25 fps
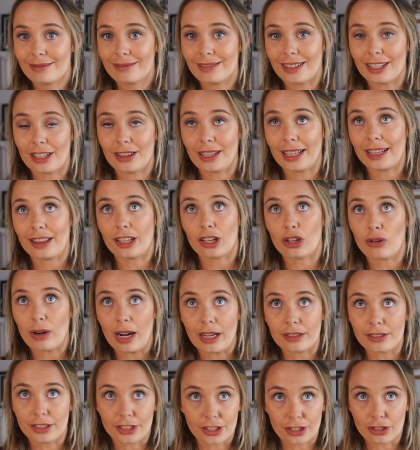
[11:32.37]
Like the
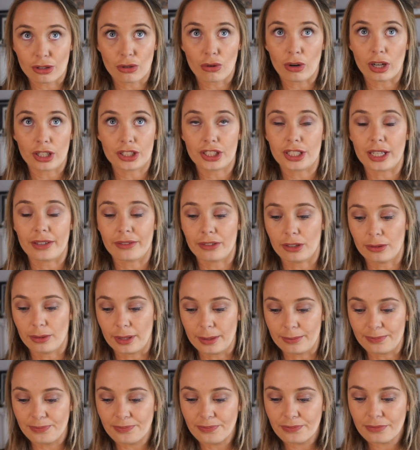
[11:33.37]
crowds just crushed
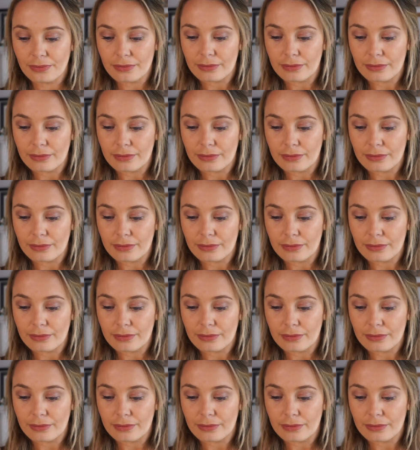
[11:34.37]
everyone.